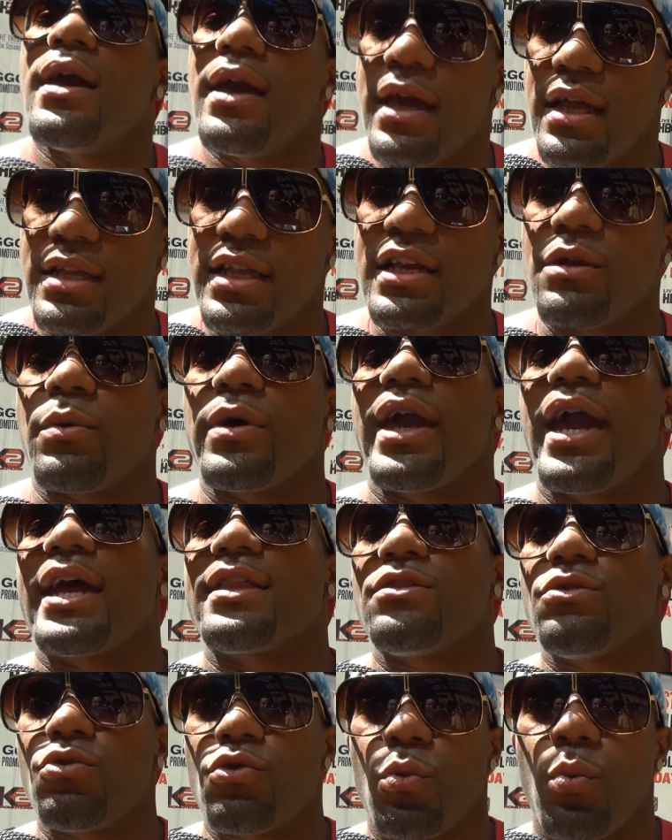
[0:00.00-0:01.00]
he did what he
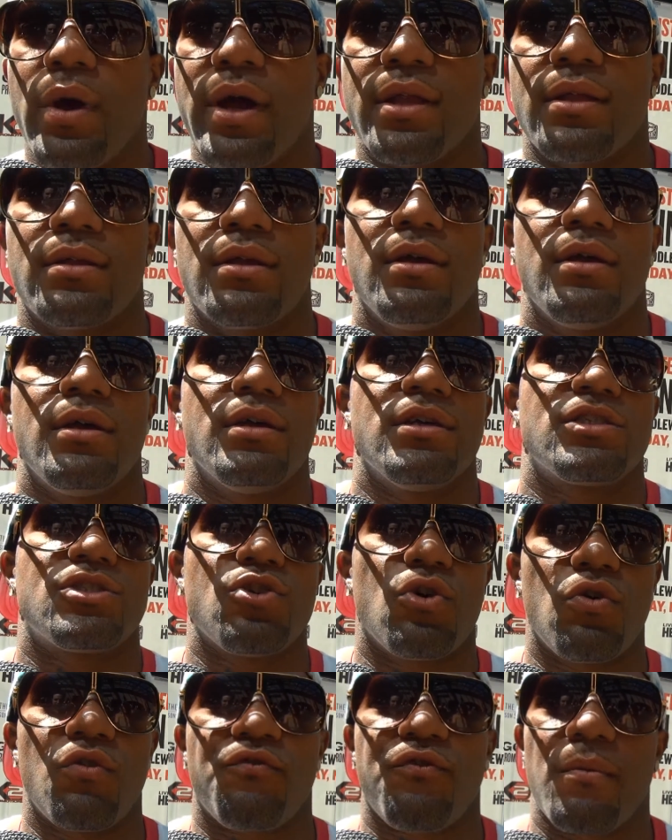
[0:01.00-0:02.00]
had to do to win.
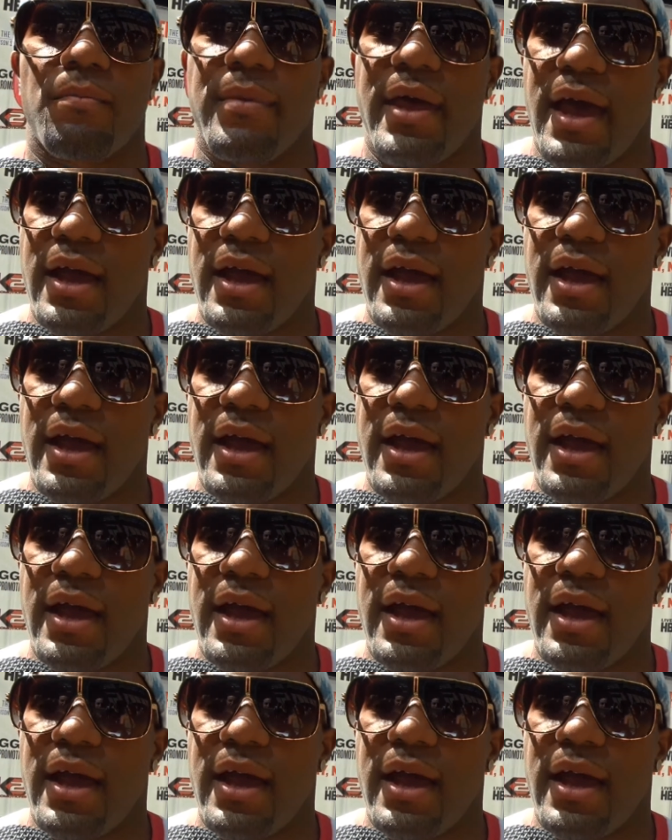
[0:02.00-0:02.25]
So from